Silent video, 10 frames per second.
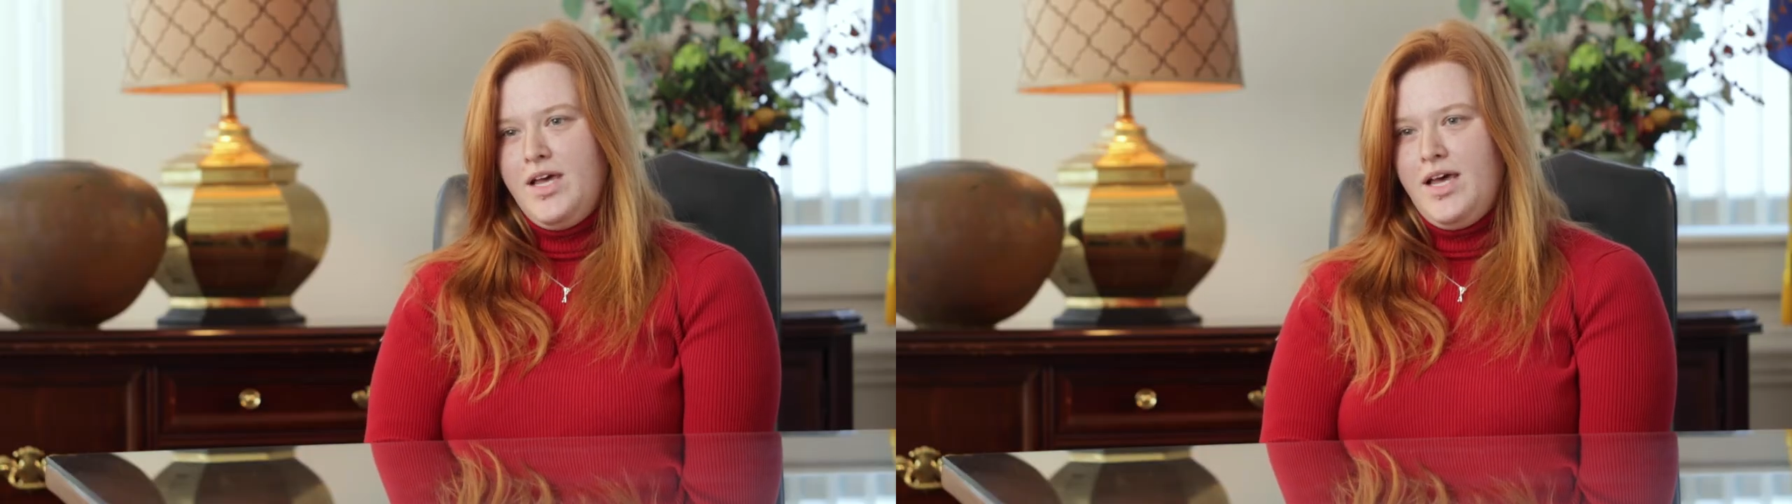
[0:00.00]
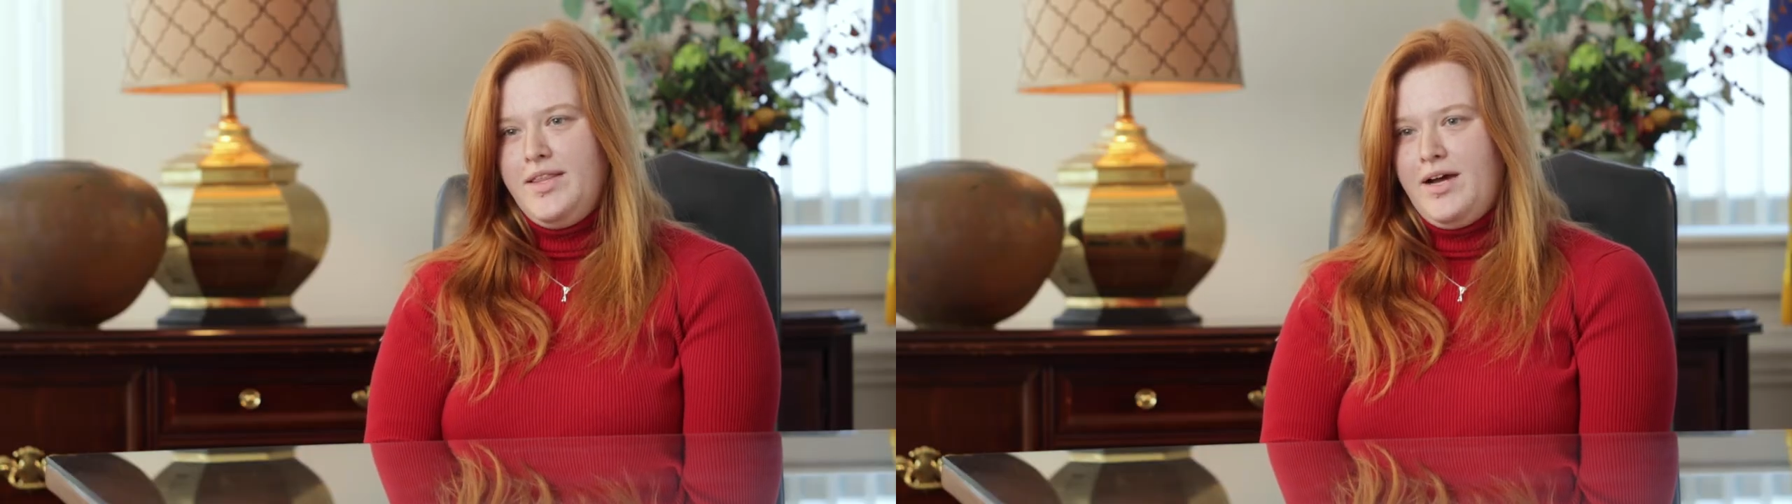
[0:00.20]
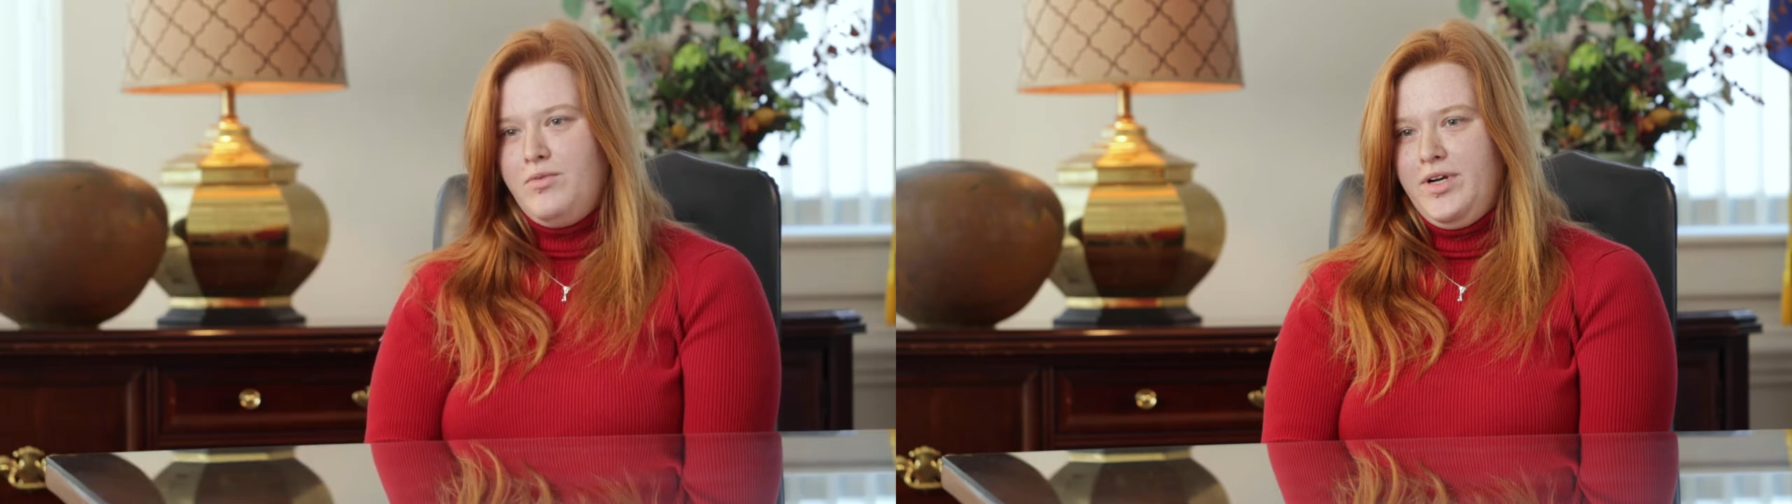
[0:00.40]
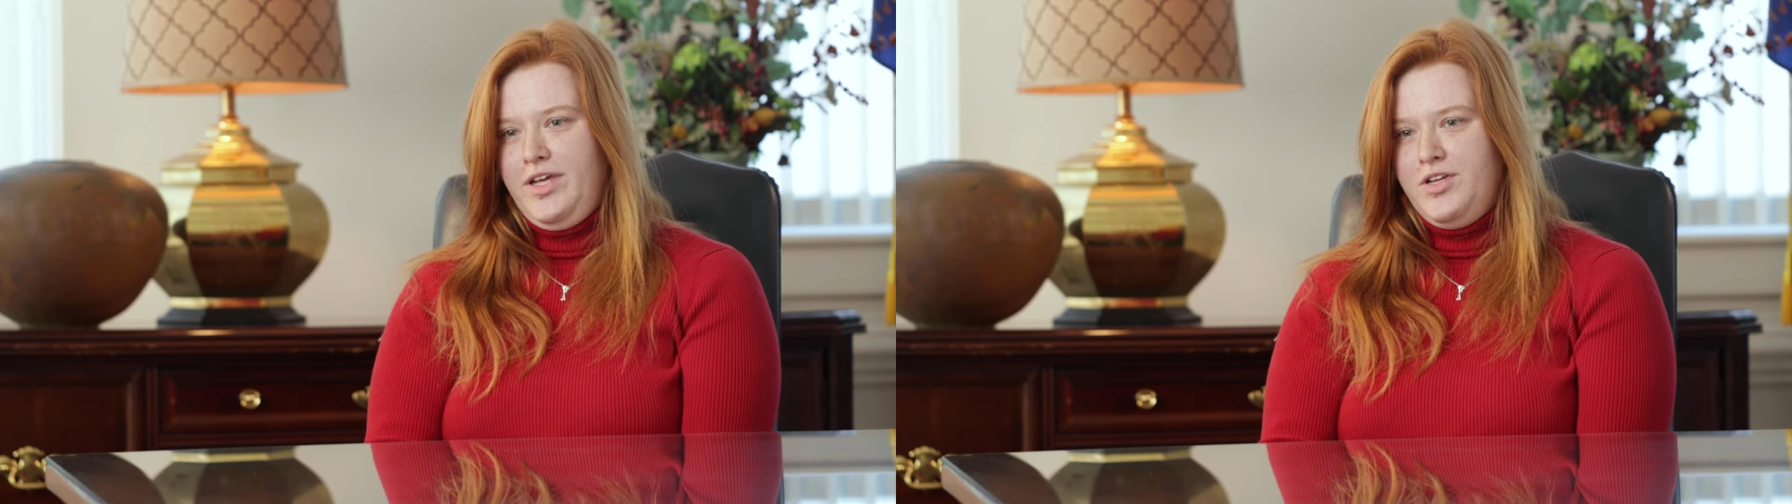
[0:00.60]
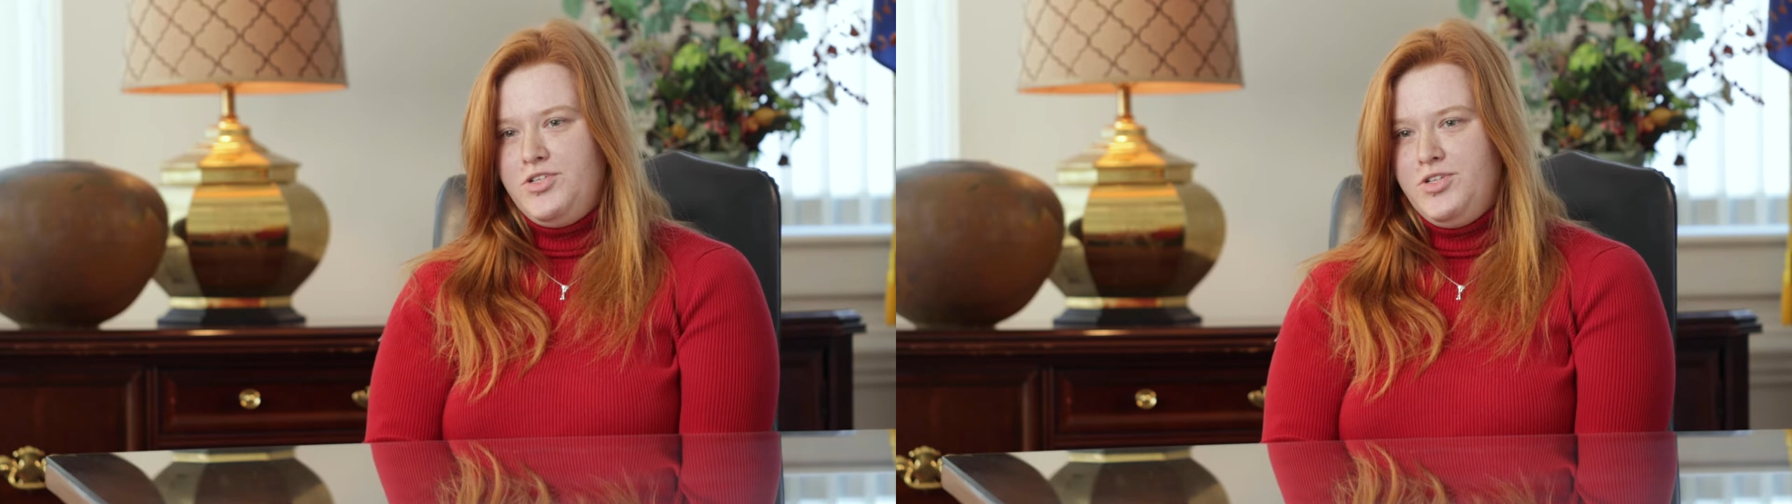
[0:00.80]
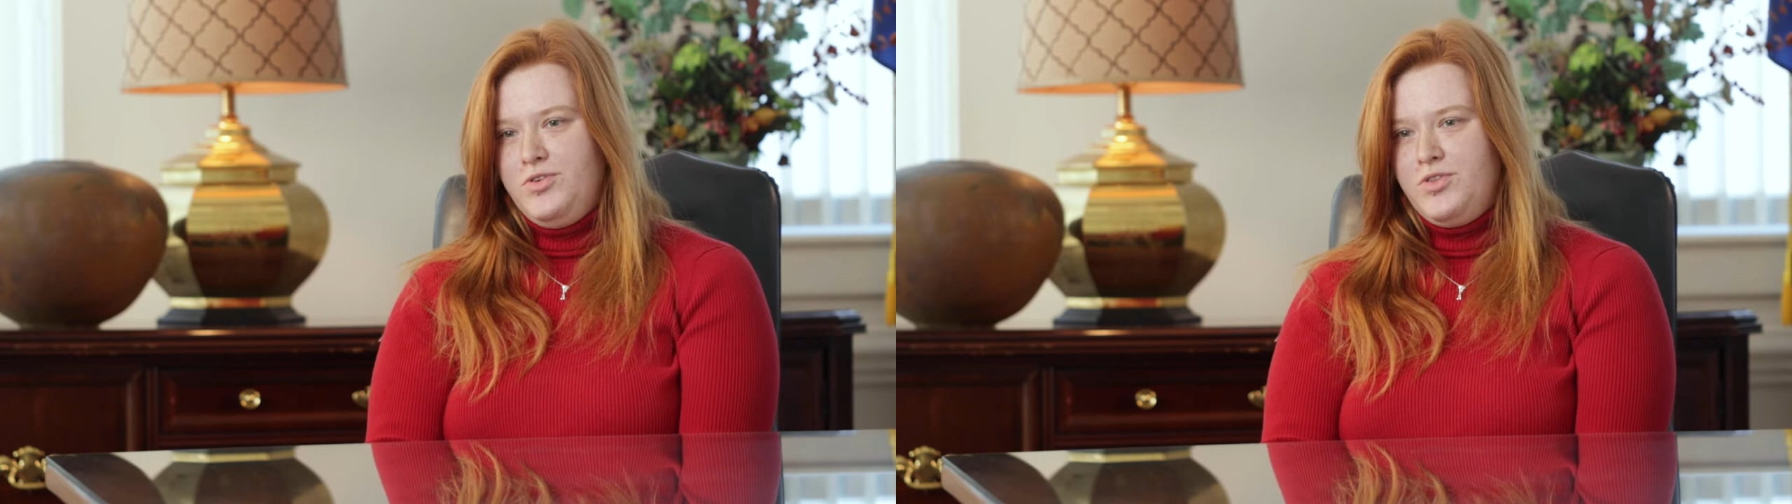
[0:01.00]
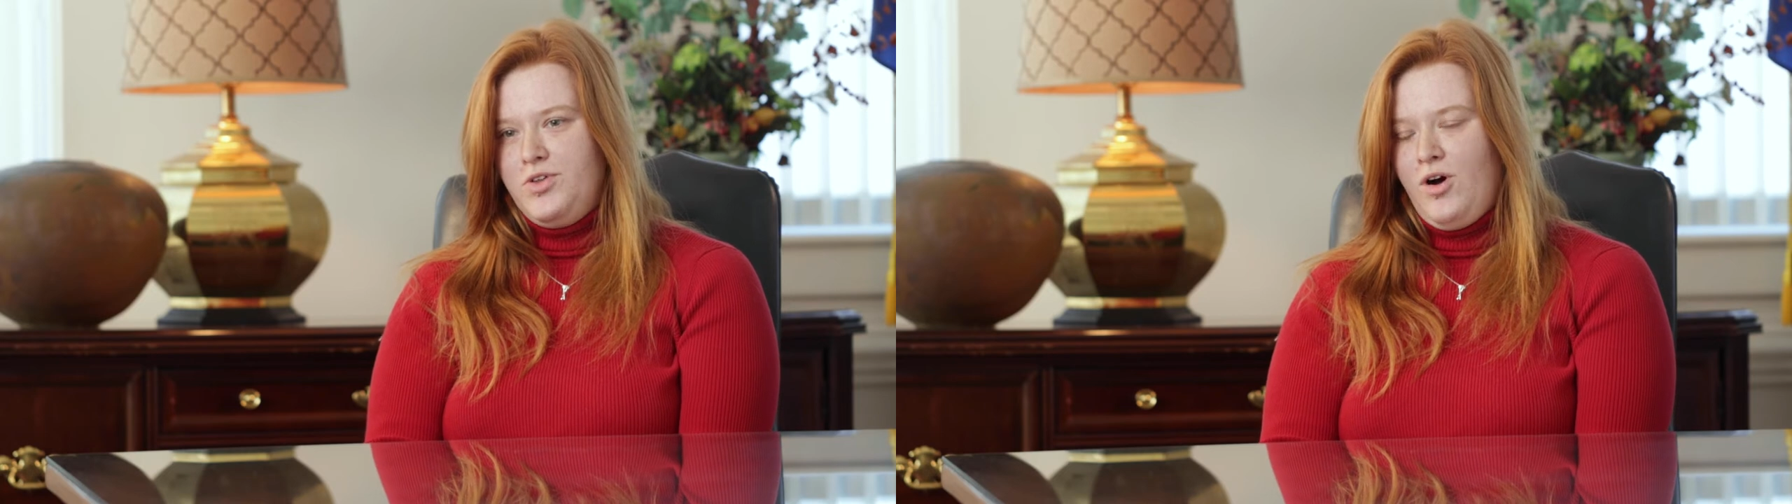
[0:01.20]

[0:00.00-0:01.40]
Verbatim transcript: and that would get you